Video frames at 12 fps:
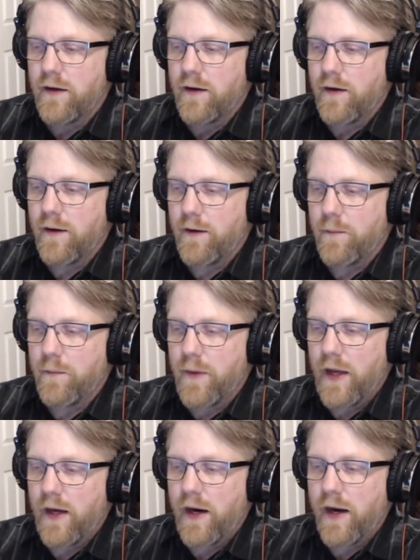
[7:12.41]
And
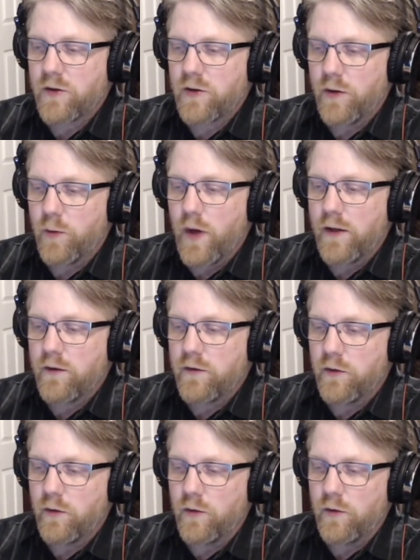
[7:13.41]
I actually went
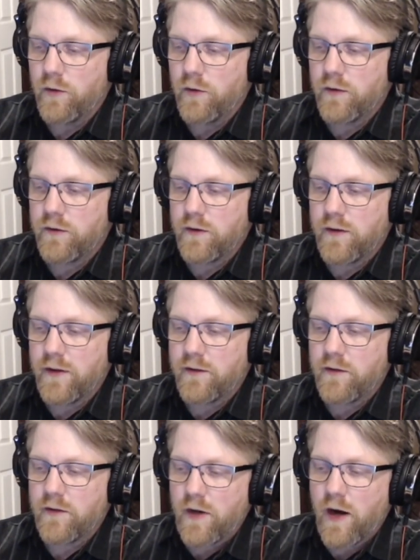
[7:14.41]
to
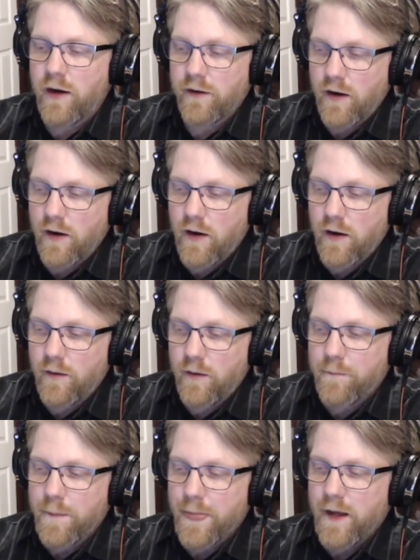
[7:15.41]

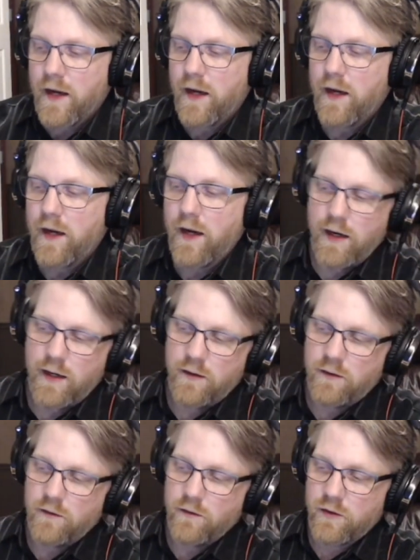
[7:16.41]
Statista.com
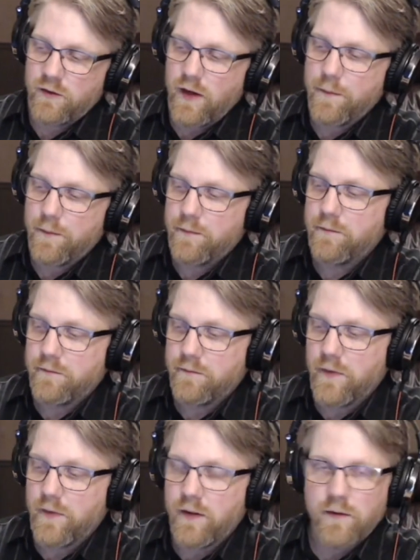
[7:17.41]
and looked up
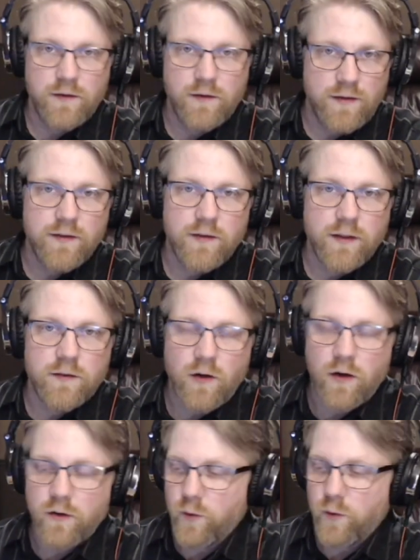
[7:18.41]
the statistics
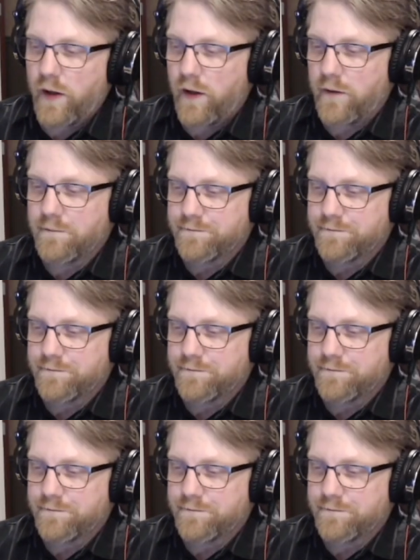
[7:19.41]
on Twitter,